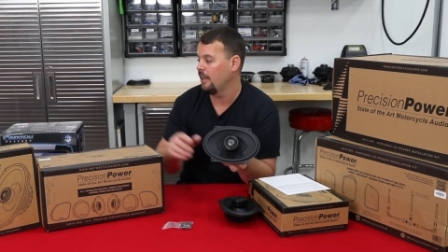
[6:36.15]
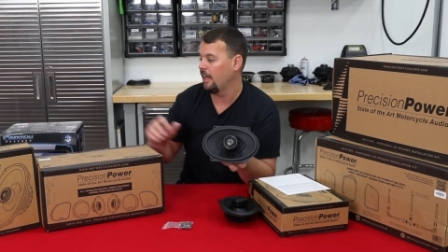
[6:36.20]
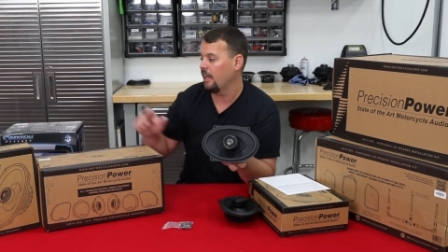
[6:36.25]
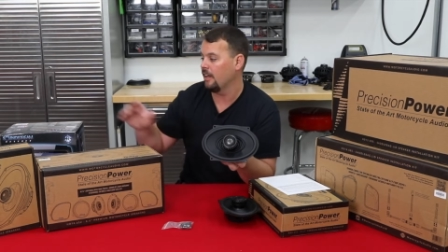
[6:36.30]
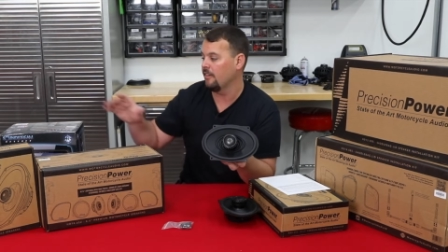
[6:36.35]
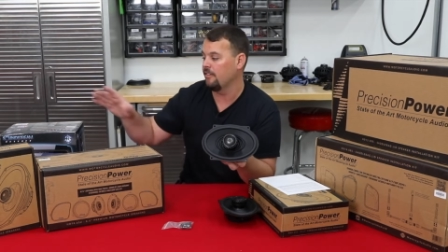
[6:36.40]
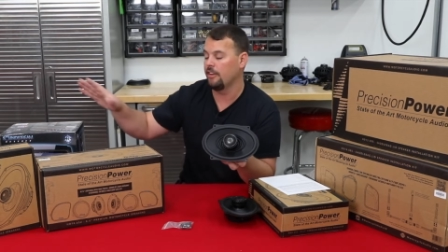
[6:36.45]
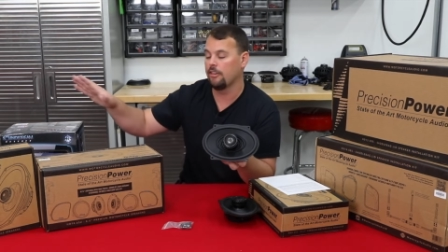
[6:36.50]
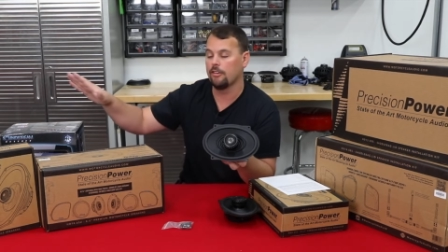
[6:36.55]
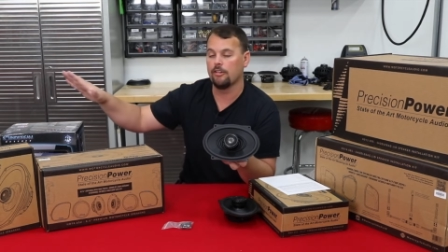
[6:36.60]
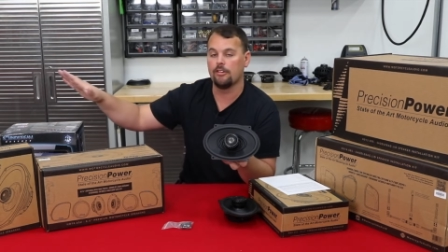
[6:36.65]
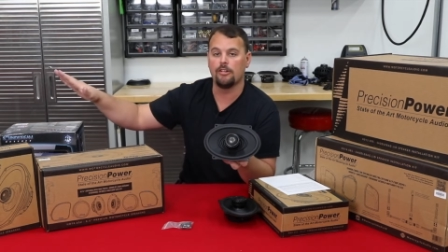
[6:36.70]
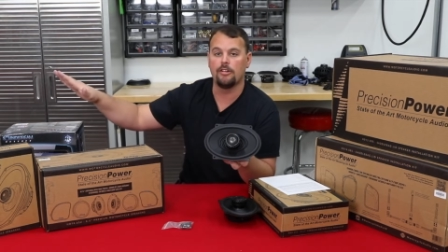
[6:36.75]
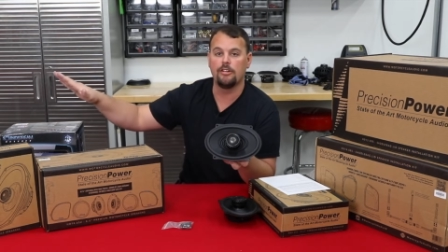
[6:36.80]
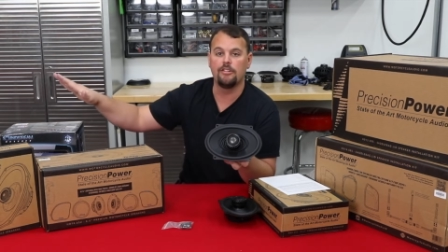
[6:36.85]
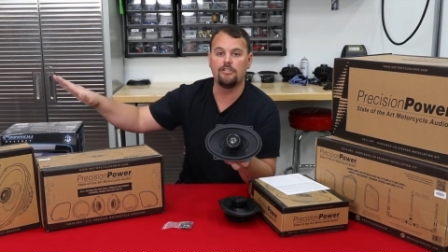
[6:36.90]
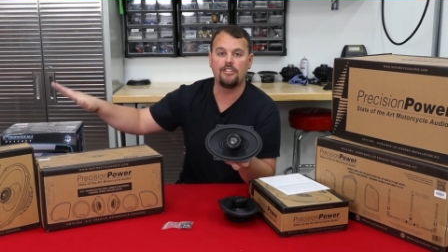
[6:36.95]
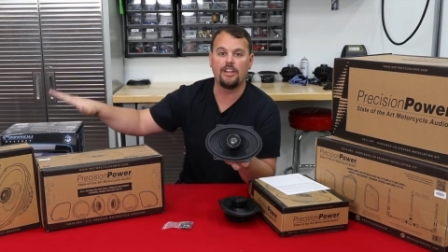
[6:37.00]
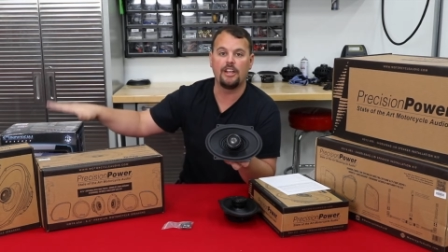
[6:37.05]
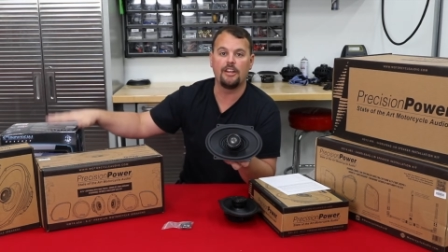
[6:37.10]
out of either your
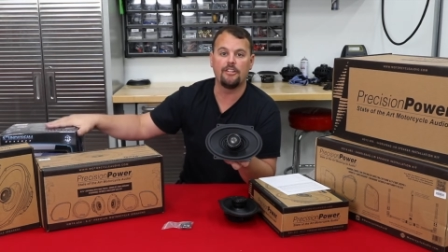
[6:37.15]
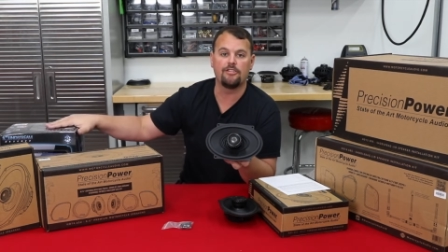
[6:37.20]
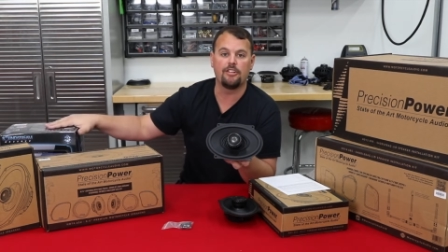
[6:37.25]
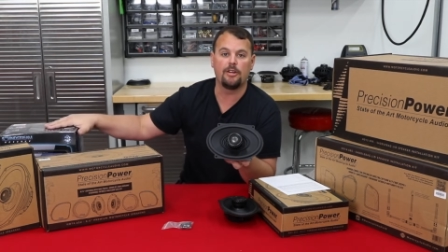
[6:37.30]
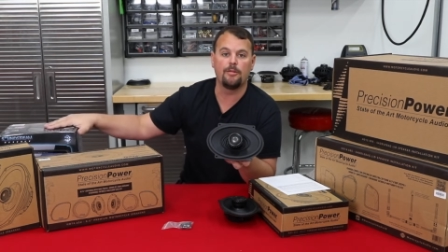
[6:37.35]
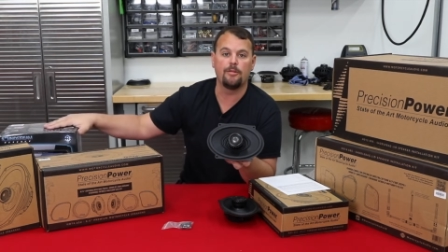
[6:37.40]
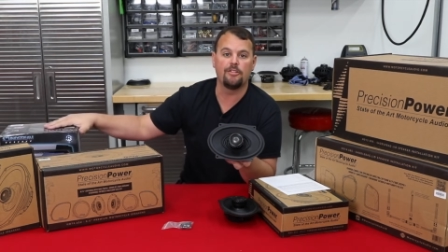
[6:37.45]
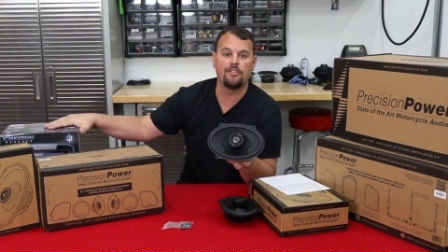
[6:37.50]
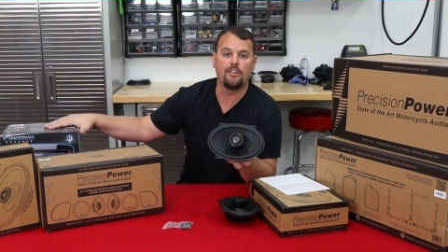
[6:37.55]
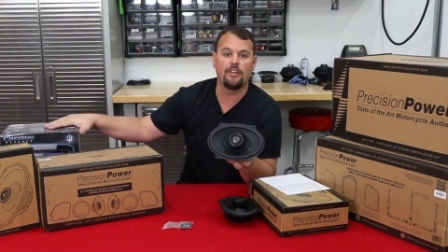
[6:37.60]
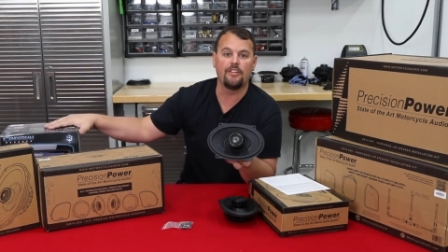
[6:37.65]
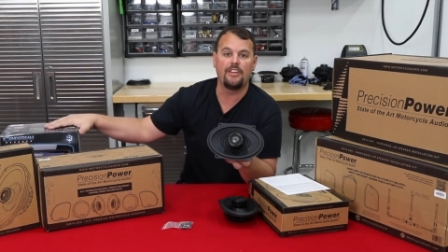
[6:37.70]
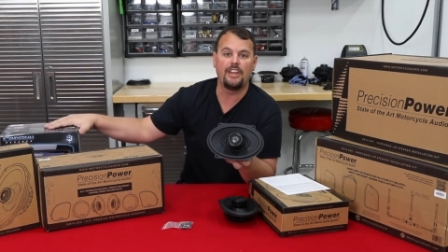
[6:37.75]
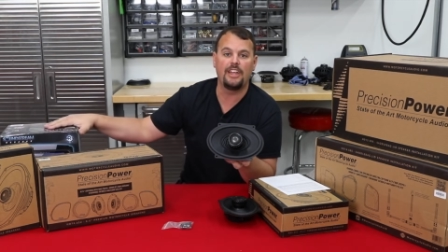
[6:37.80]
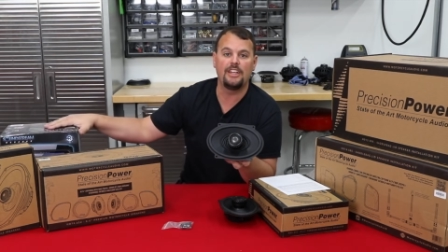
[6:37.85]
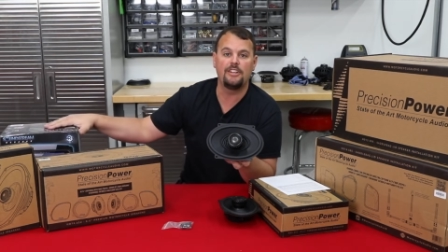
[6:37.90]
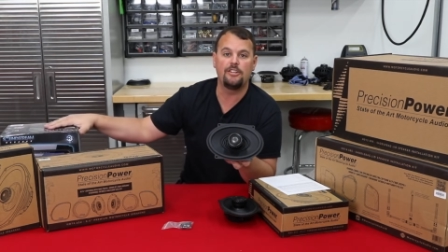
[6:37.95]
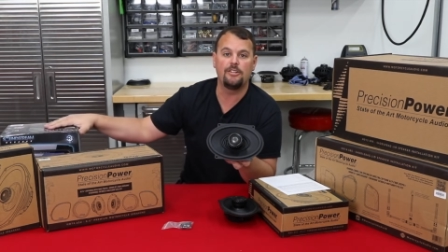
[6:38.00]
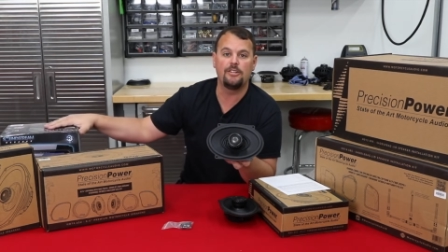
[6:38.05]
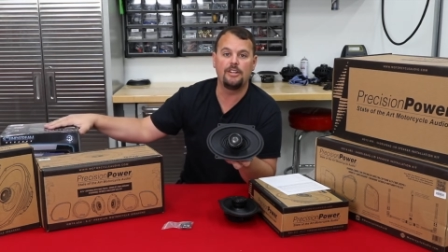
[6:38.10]
new SoundStream Reserve
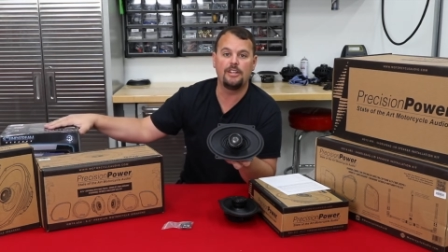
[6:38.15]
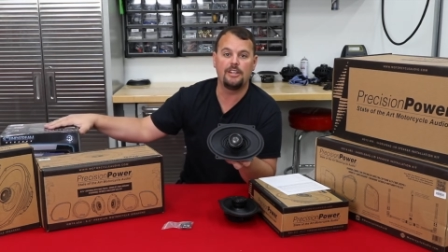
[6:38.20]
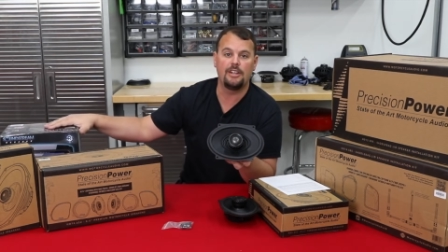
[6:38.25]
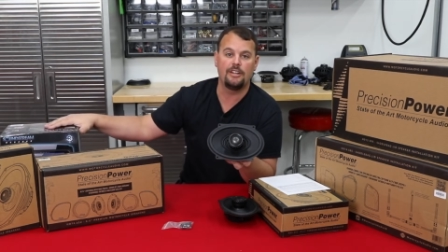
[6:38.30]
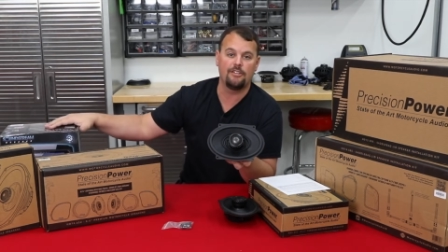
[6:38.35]
head unit